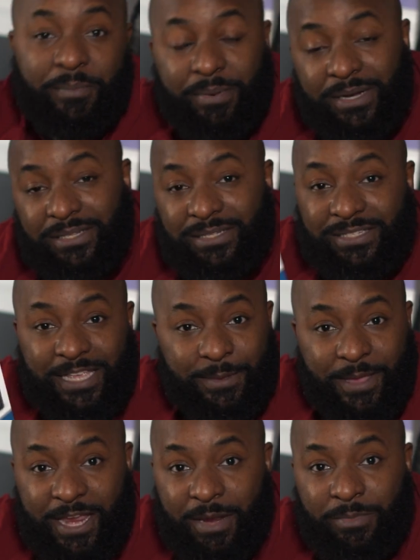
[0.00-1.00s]
but it's the same
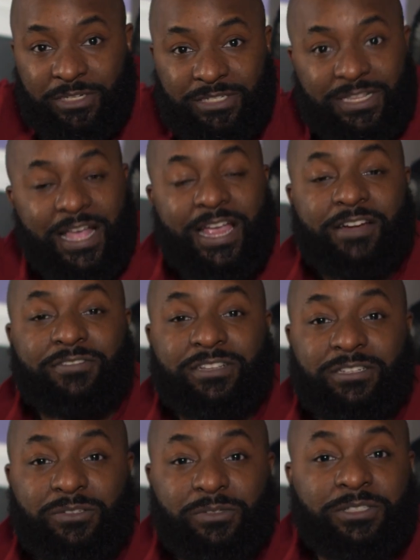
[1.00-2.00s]
camera, just a higher
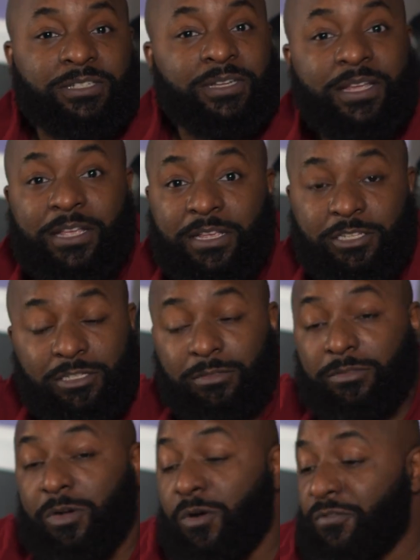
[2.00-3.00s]
resolution.
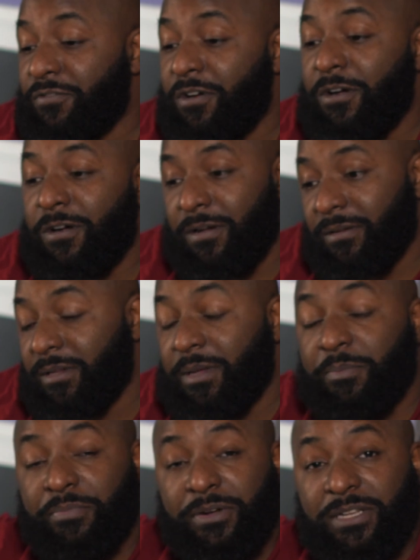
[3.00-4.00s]
So overall,
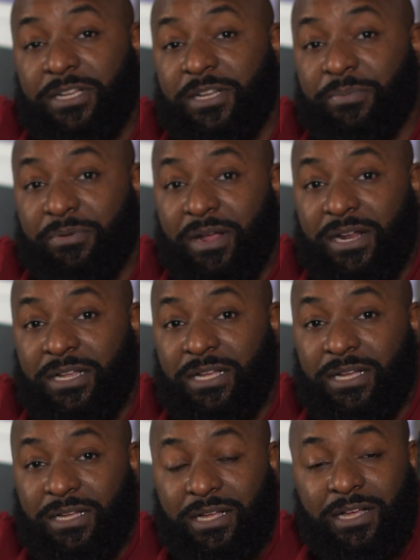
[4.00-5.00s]
pretty good product.
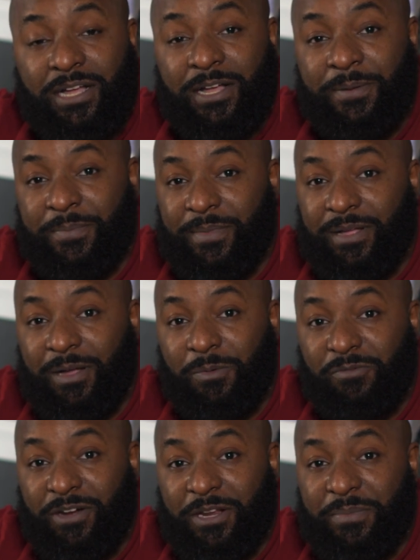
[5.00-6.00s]
I will
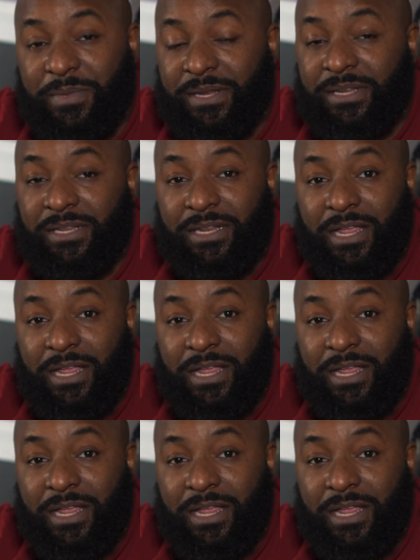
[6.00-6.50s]
recommend it.